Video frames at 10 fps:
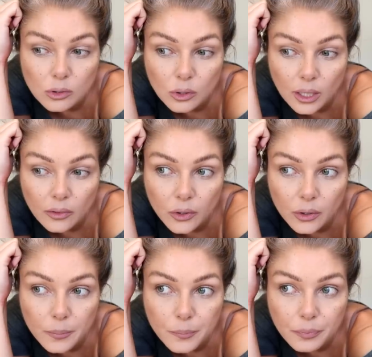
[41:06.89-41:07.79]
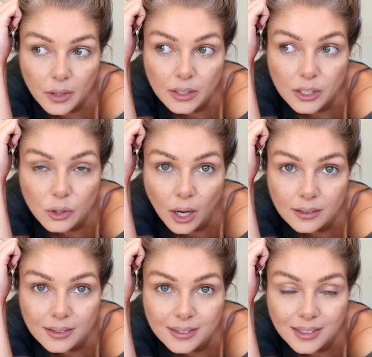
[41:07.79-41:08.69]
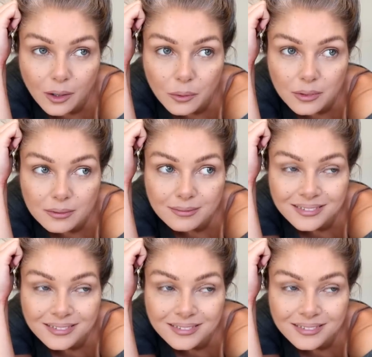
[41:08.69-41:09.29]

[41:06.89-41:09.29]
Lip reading: together. I need to hunt it down.